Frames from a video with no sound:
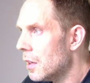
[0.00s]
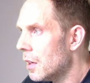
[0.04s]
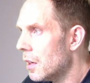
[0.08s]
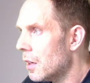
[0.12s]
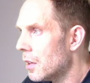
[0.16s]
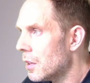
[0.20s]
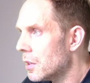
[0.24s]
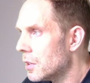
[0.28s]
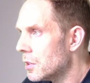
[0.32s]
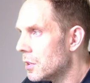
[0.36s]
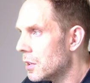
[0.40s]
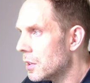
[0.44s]

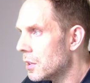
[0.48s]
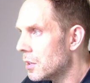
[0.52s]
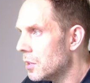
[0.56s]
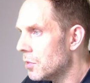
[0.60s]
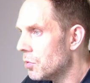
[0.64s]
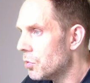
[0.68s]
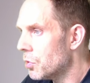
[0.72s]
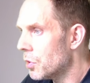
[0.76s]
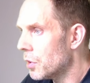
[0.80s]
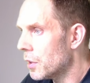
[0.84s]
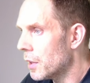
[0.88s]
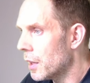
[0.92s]
our
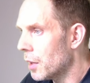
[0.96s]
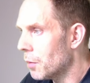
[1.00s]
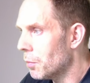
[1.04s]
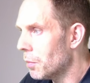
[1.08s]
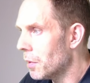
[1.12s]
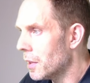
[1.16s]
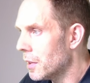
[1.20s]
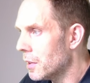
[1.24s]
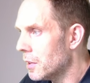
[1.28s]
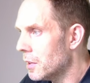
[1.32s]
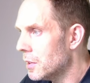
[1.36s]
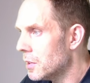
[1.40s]
64
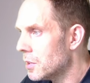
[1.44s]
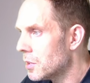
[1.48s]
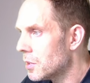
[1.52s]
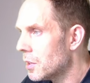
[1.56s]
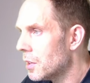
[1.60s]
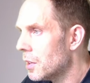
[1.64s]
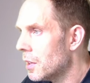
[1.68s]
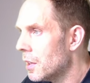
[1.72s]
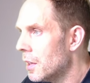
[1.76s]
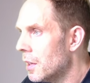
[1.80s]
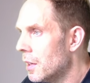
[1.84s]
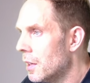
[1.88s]
GB
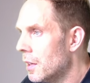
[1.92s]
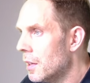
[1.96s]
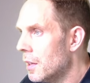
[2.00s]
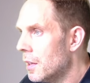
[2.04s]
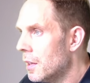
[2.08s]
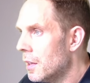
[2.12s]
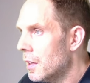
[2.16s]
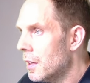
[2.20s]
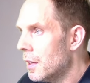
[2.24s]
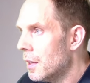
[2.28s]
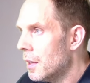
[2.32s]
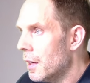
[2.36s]
disk,
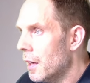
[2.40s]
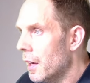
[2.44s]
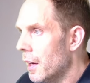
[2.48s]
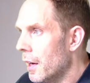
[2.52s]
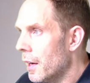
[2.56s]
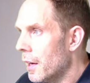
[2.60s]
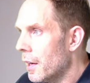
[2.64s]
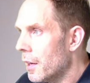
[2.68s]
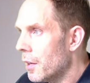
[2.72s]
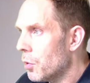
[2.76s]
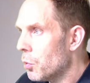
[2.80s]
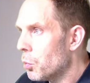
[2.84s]

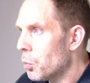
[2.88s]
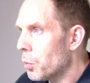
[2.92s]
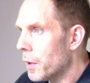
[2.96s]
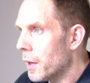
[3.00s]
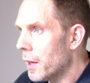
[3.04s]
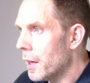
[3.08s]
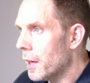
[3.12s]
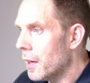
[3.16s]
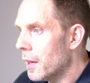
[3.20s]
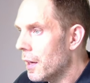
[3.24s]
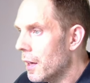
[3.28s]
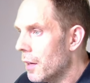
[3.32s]
and
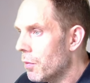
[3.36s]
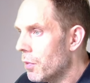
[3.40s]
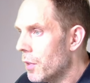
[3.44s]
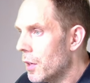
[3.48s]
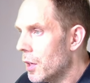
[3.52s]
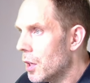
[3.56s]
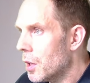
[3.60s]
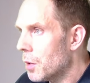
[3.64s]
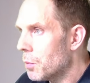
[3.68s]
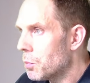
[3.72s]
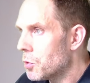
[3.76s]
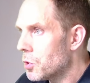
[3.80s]
we have
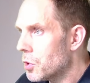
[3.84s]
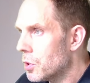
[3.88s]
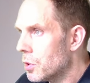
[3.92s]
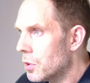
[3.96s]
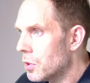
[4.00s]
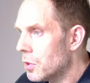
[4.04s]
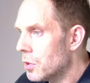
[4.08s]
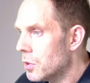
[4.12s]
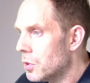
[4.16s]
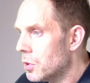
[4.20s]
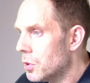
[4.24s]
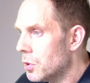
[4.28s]
the
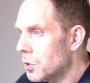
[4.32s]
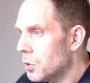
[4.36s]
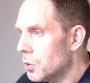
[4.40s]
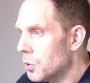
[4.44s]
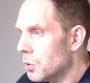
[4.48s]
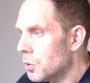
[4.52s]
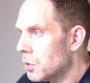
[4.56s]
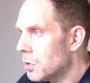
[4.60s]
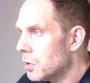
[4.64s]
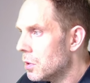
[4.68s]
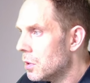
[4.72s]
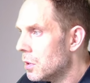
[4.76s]
option
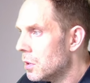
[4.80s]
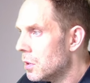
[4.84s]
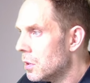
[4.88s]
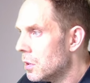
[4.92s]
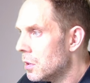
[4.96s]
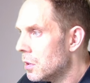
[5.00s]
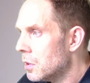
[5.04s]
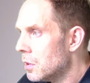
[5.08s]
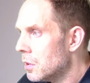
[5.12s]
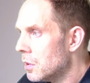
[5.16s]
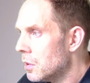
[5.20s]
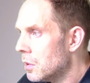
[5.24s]
to
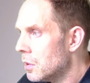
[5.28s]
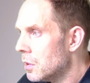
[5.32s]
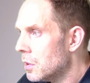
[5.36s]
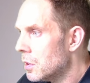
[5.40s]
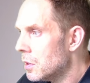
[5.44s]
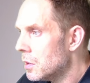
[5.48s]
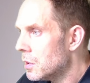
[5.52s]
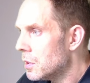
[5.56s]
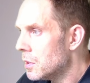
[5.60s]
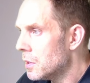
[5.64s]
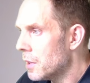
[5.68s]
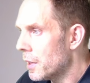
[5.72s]

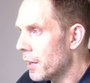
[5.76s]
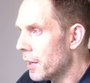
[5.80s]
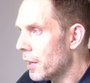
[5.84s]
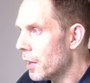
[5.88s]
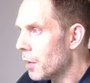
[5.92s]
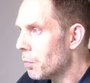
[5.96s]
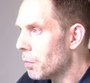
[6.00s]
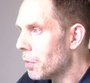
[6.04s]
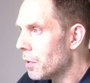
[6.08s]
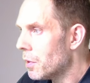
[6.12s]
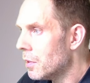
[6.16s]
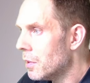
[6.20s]
set it
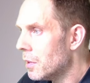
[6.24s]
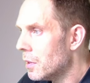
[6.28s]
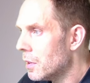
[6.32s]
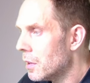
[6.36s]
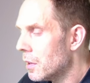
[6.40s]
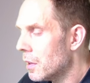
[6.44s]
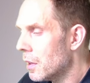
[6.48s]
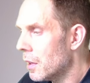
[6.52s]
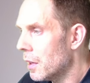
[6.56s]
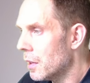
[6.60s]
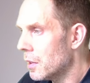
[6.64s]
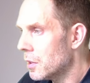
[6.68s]
up.
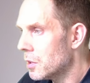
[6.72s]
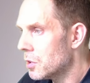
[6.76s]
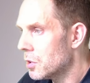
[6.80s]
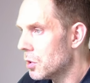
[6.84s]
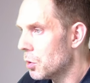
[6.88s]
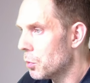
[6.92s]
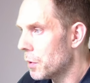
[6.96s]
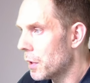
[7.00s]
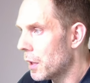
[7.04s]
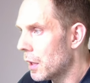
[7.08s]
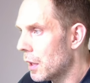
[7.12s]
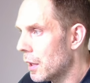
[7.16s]
And so
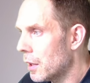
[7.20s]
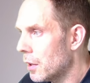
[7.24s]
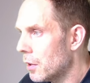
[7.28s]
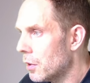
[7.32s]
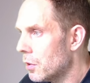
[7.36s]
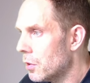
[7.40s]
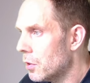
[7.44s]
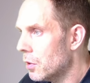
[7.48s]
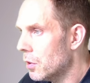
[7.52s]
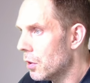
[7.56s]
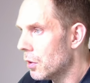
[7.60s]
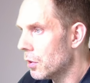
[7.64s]
we click
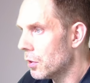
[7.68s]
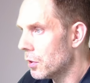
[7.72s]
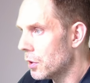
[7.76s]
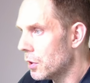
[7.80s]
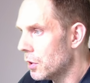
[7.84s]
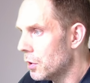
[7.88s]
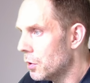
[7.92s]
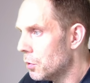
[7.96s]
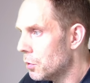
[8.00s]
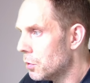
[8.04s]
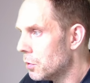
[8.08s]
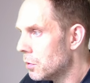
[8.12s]
on
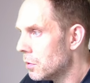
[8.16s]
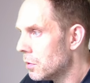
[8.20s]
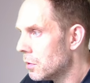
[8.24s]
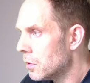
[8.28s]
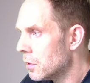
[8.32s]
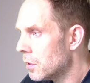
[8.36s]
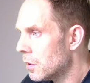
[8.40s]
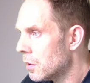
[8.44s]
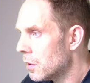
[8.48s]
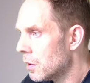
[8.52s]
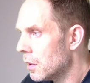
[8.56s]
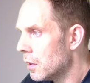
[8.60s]
New,
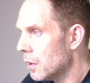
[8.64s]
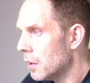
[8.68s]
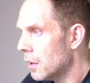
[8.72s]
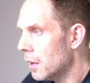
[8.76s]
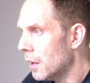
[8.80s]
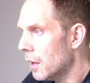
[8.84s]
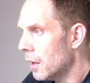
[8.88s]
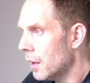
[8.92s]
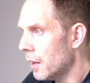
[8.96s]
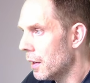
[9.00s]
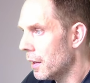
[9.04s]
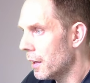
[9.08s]

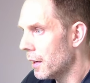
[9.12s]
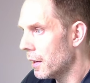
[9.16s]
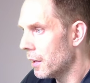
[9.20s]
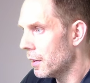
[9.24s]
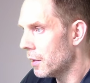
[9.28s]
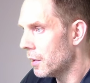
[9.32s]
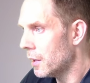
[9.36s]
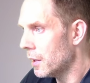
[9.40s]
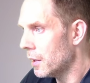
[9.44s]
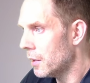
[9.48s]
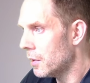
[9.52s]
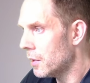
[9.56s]

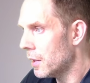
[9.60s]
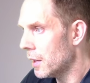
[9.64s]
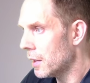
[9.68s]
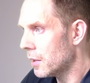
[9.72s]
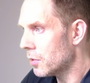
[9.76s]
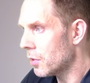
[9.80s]
and he takes